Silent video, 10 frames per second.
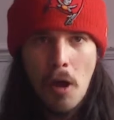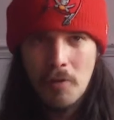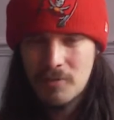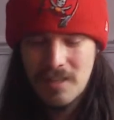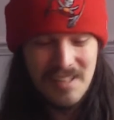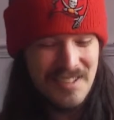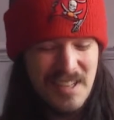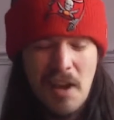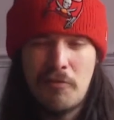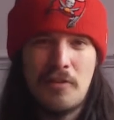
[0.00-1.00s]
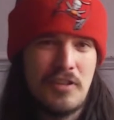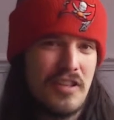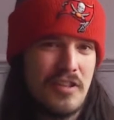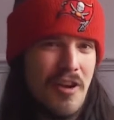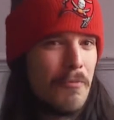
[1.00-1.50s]
The toughest
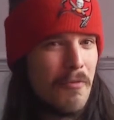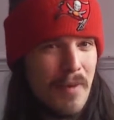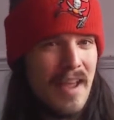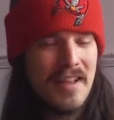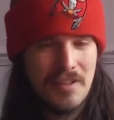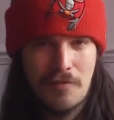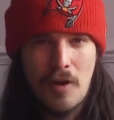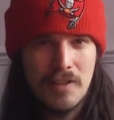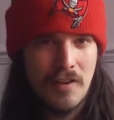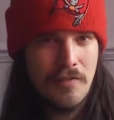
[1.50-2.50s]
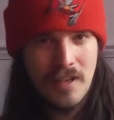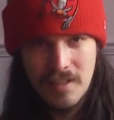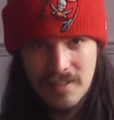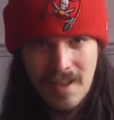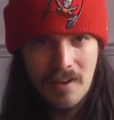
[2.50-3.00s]
type of player to find, I think,
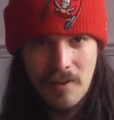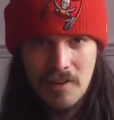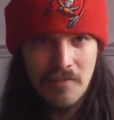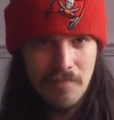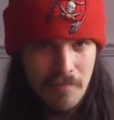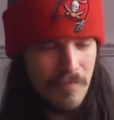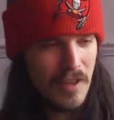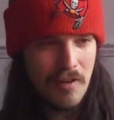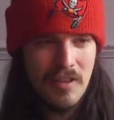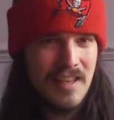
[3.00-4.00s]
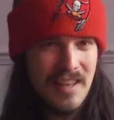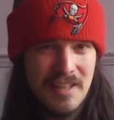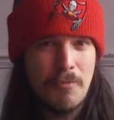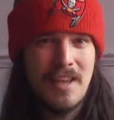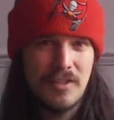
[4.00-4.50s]
is that kind of... these
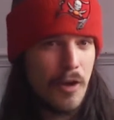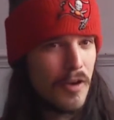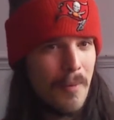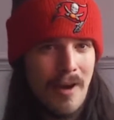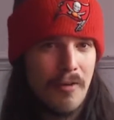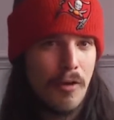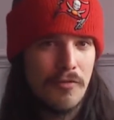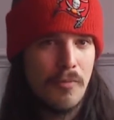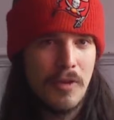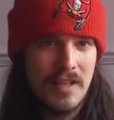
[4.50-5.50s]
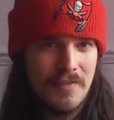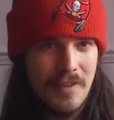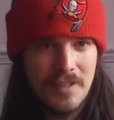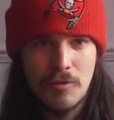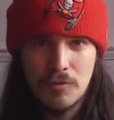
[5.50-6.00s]
players don't come around often with this
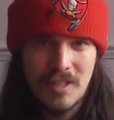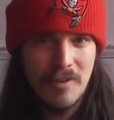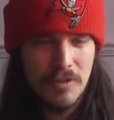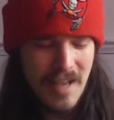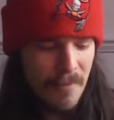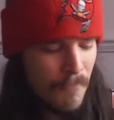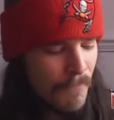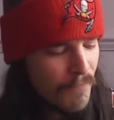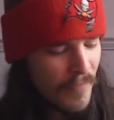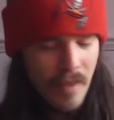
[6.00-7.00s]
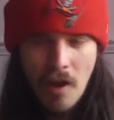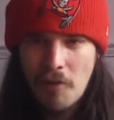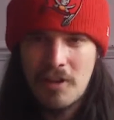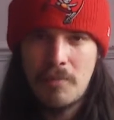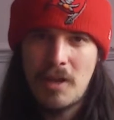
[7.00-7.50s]
physical skill set. I
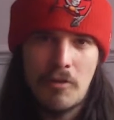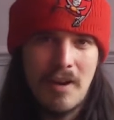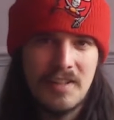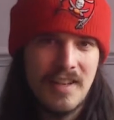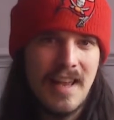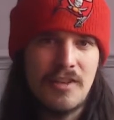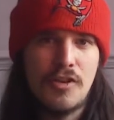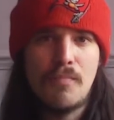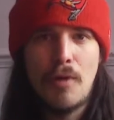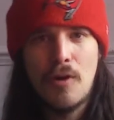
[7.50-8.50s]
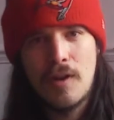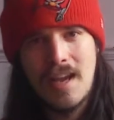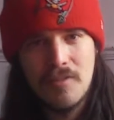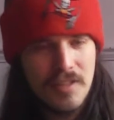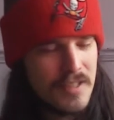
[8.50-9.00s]
think he'd be a great selection. By all
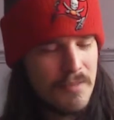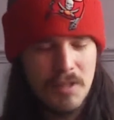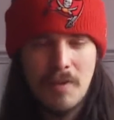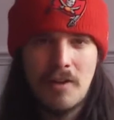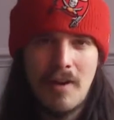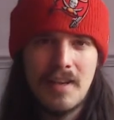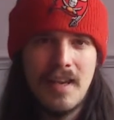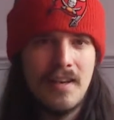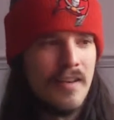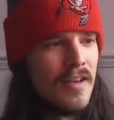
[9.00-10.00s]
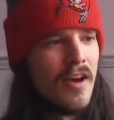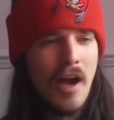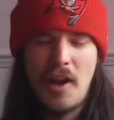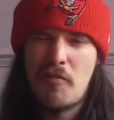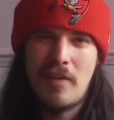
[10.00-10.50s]
accounts, he seems to be a great kid. I
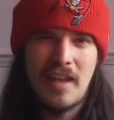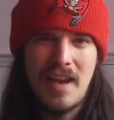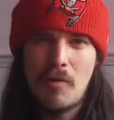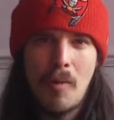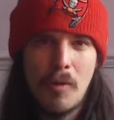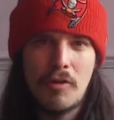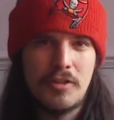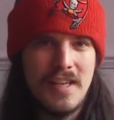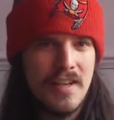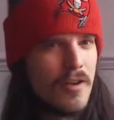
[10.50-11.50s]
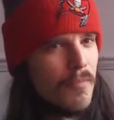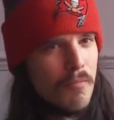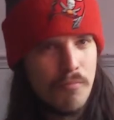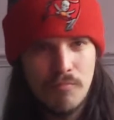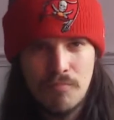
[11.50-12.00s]
don't think anyone would critique him.
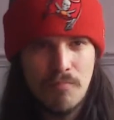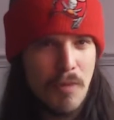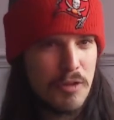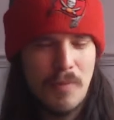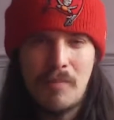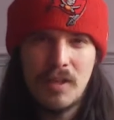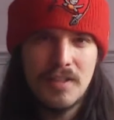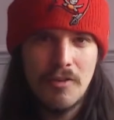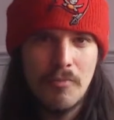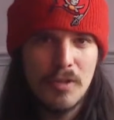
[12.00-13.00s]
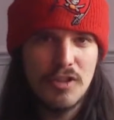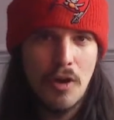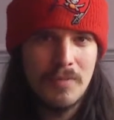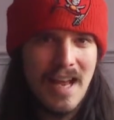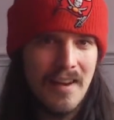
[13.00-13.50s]
Most people consider him the
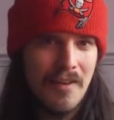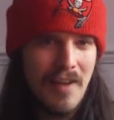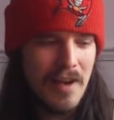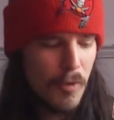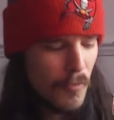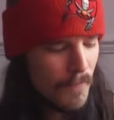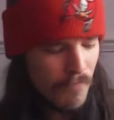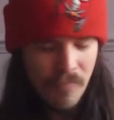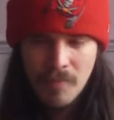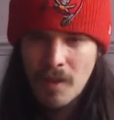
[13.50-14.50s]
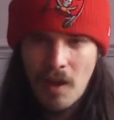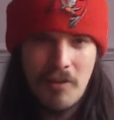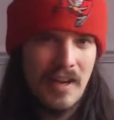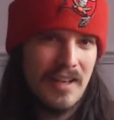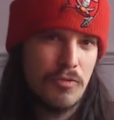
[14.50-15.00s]
top talent available. I
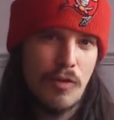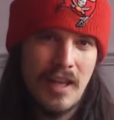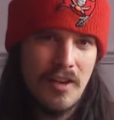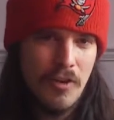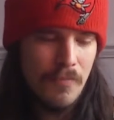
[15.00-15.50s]
think that's what they do.